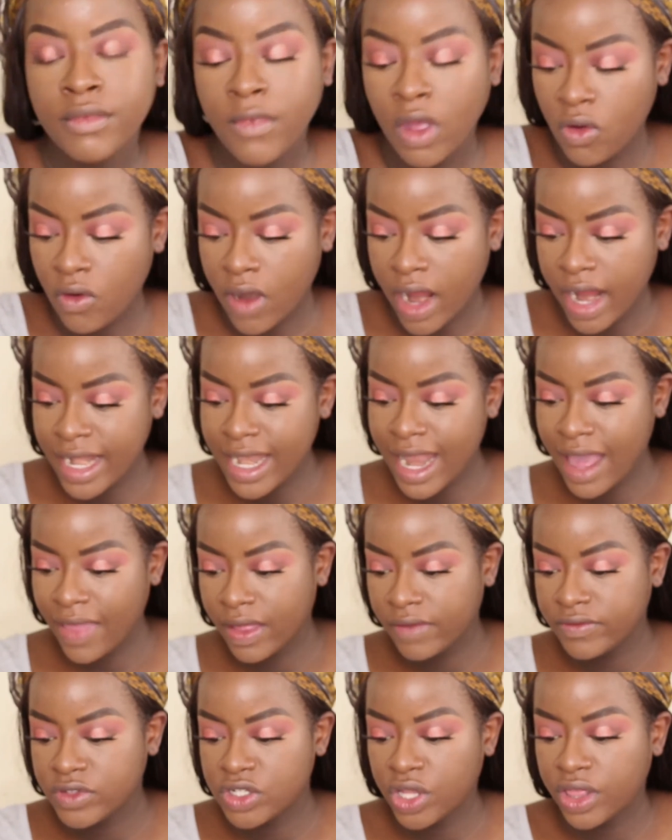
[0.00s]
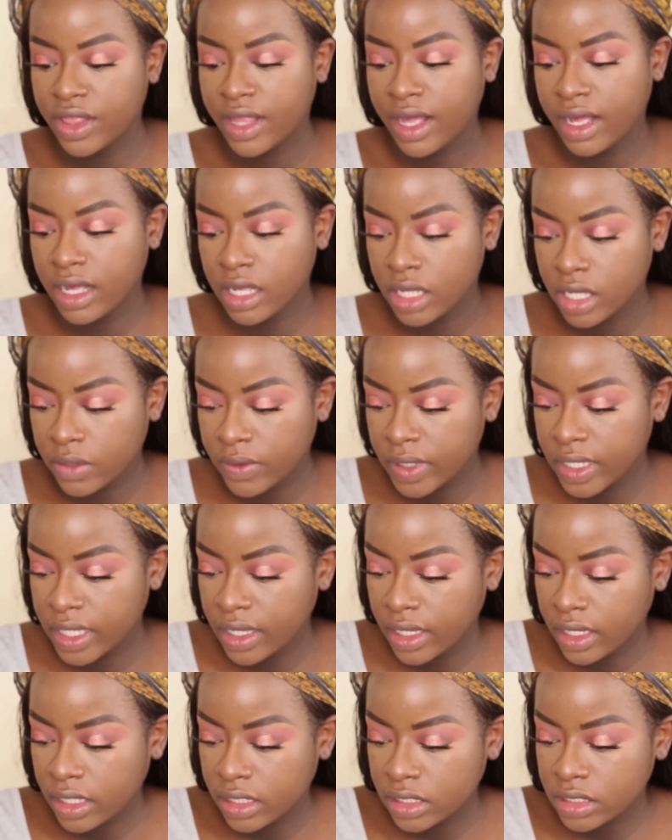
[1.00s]
Alright, now that I've done that, going
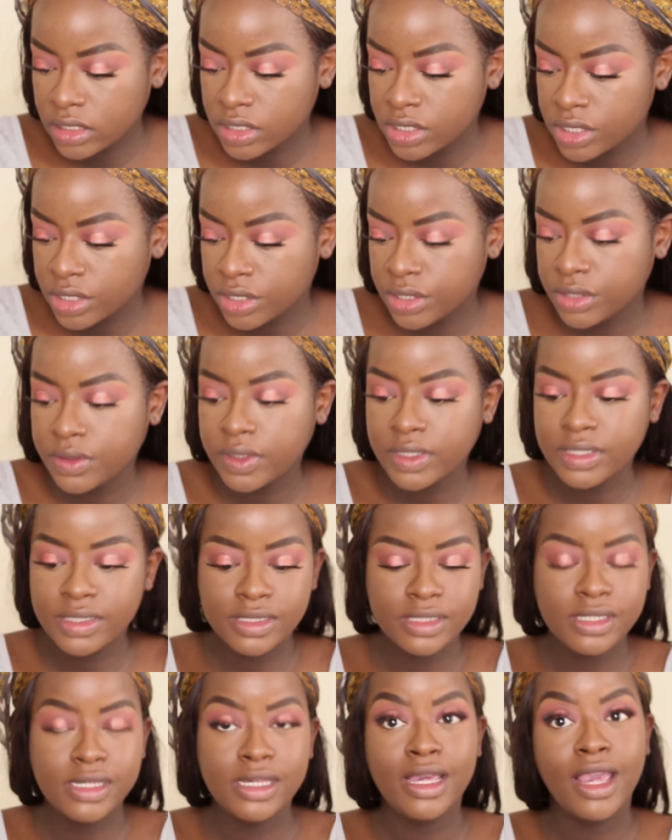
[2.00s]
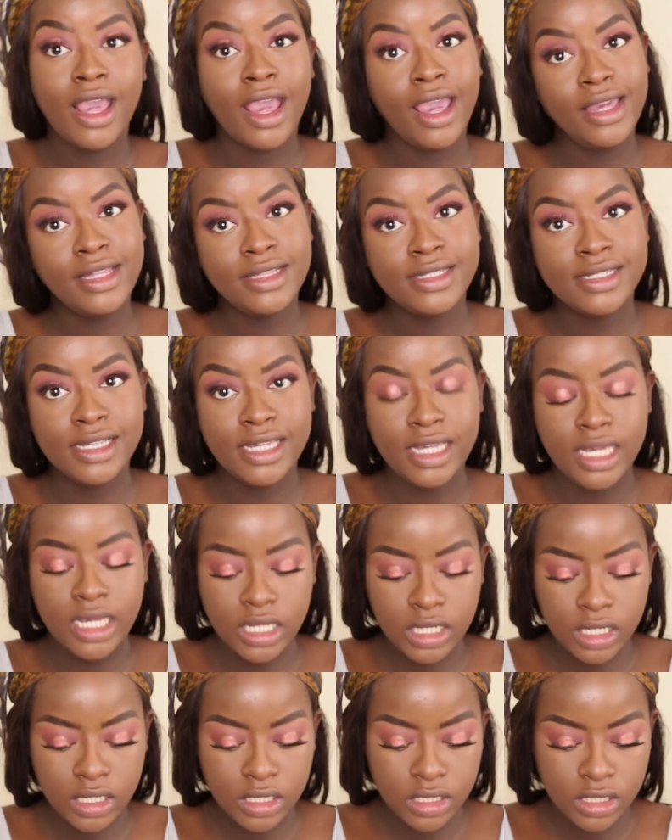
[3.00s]
in to
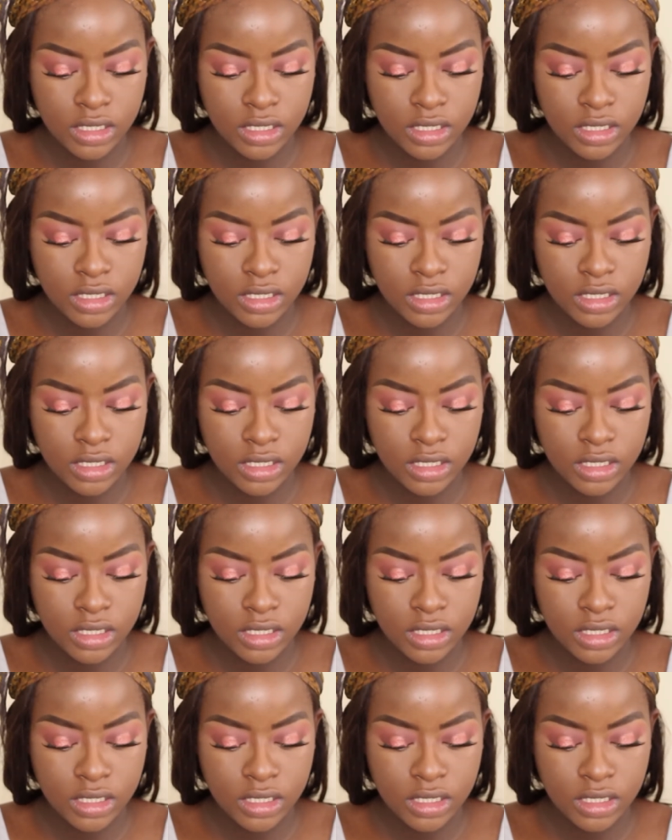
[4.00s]
C18